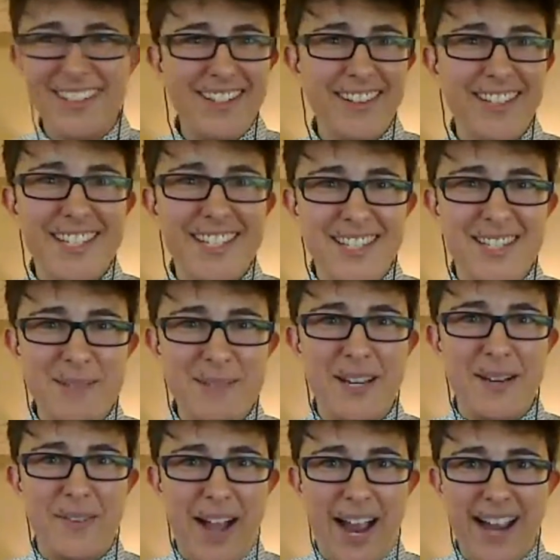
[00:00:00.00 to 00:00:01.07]
Listen to
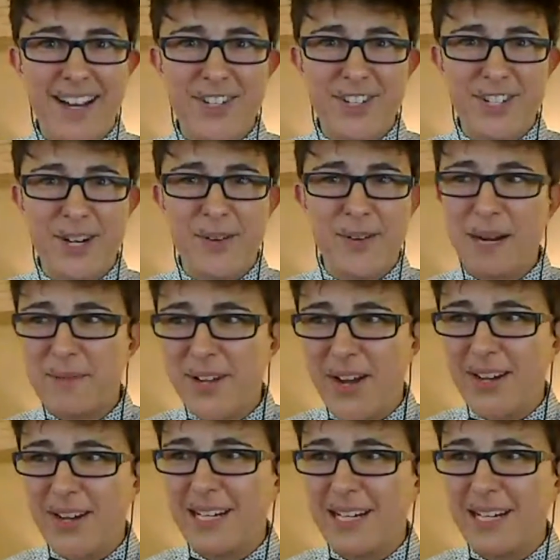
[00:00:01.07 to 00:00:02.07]
me. I actually know what I'm talking